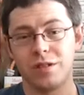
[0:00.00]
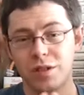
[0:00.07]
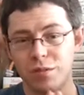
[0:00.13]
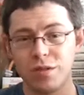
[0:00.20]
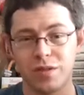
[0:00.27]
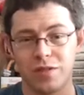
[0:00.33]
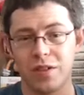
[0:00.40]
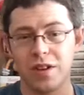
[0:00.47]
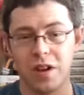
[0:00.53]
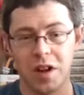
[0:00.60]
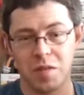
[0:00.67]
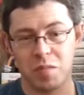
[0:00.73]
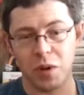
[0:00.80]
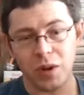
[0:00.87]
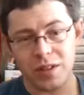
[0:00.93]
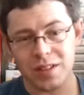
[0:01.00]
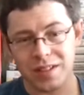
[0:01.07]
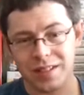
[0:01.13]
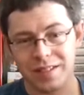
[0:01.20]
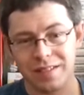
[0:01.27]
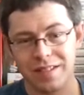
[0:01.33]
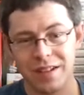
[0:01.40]
she was a very nice
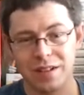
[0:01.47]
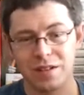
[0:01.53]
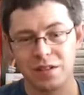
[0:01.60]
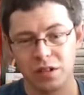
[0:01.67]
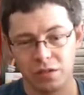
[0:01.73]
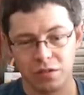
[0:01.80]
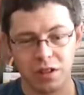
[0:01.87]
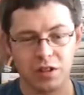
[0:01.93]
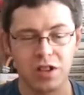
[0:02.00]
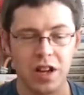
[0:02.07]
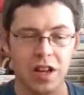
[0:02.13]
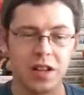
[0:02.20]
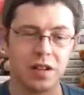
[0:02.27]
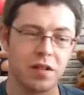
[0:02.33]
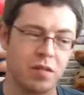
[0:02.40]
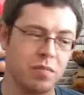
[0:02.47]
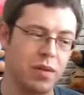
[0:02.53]
person, and got chatting